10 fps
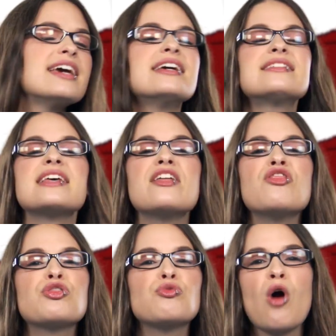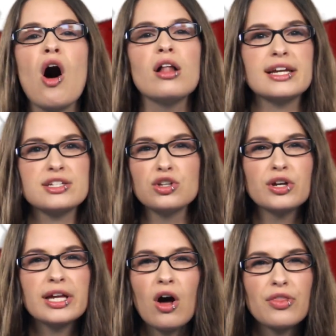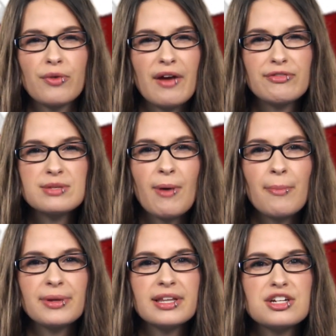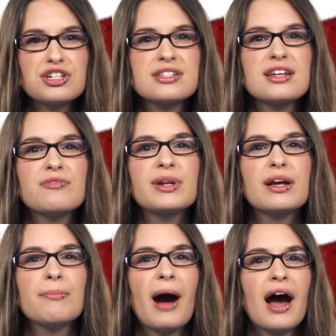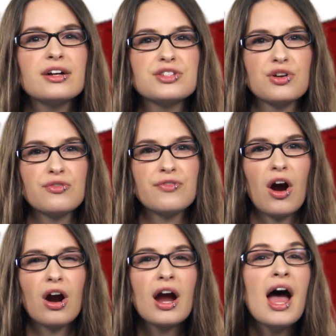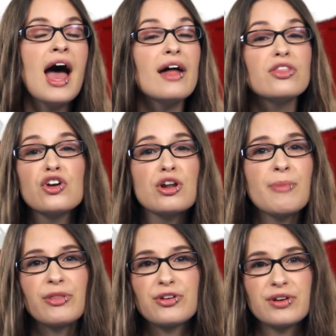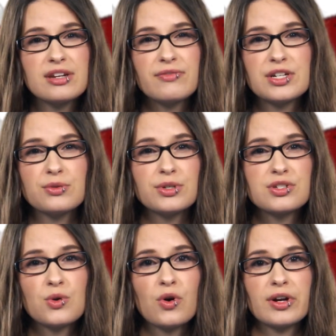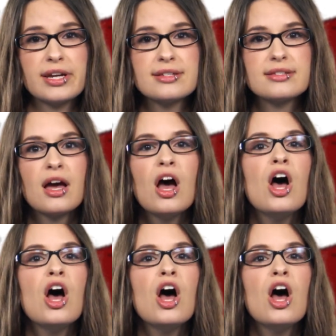It's enthralling to look at all the reference populations that have been compiled so far and learn about their individual stories.